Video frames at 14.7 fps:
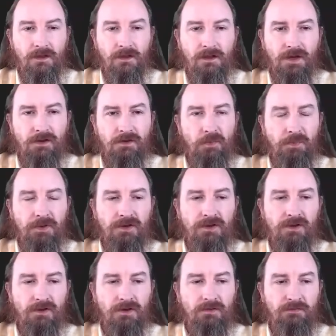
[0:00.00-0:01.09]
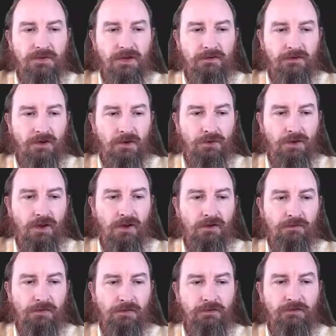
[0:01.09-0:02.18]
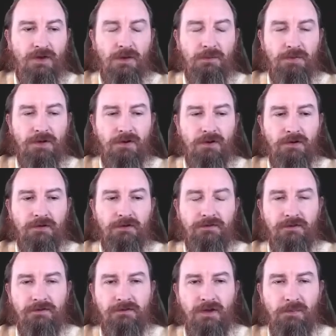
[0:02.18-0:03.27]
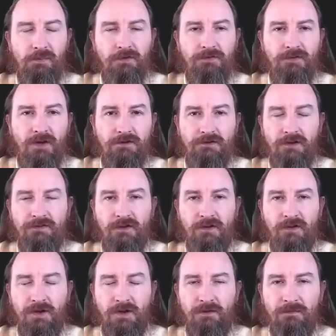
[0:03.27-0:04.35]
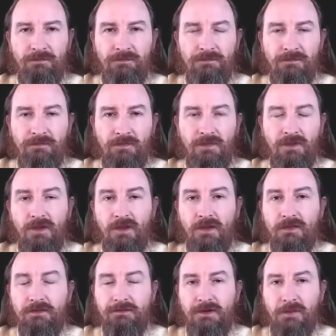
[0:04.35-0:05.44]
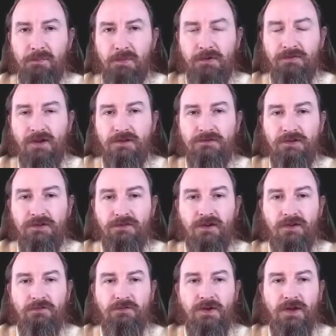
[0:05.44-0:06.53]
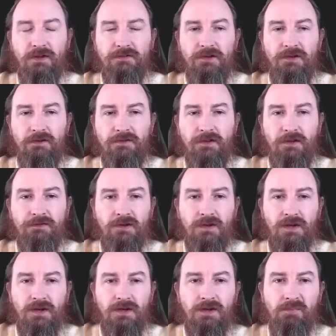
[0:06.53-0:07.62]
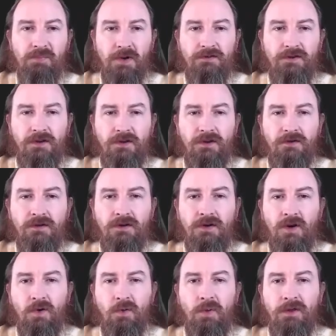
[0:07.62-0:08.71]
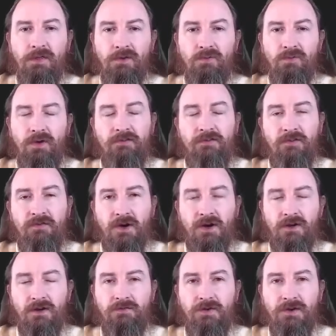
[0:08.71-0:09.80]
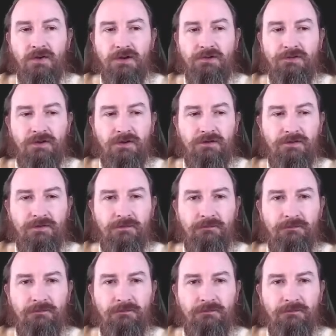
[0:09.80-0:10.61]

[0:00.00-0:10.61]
I've got it open here in VS Code, and our first stop here is the cypress.json file. The cypress.json file tells us, in particular, where the rest of our configuration is.